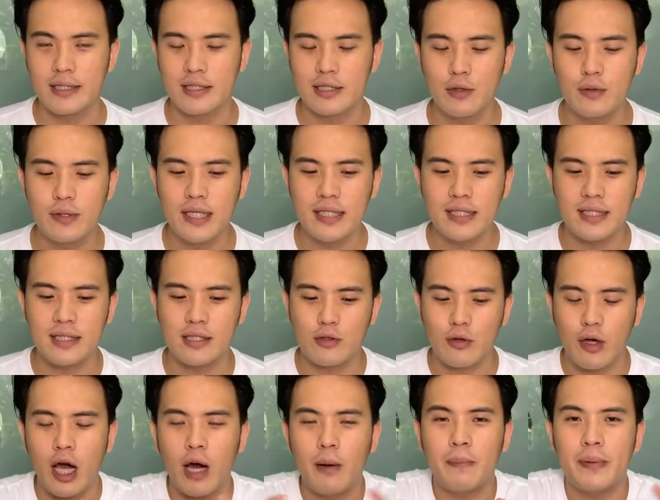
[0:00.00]
So this is to
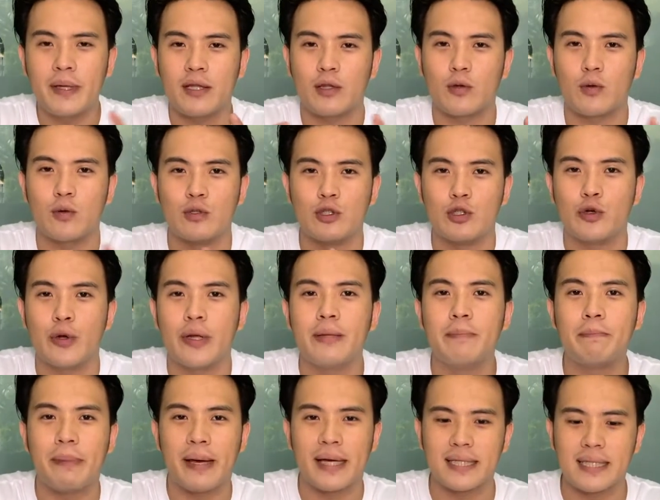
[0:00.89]
help it to
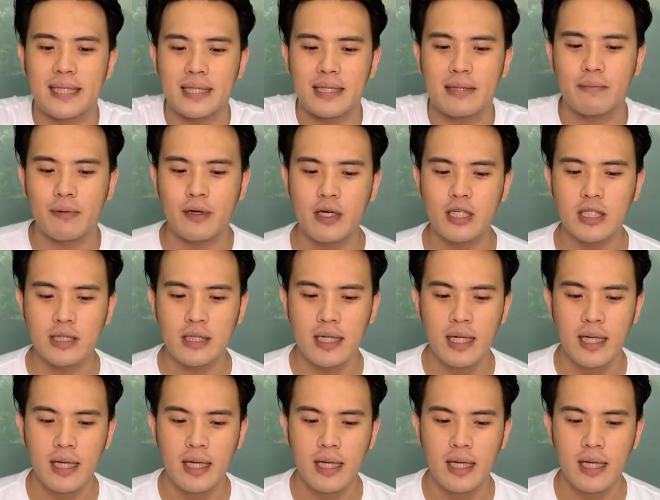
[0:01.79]
drain better, because